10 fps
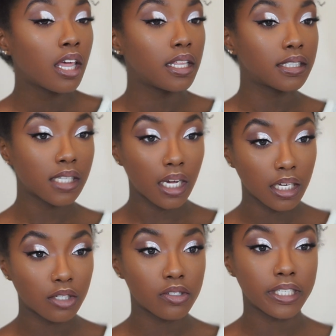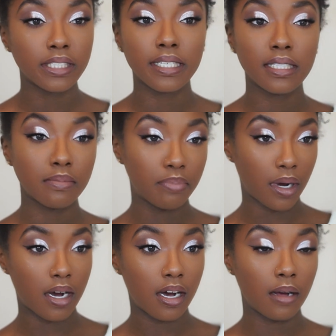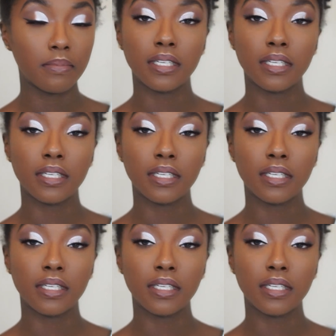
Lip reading: This cut crease is bomb.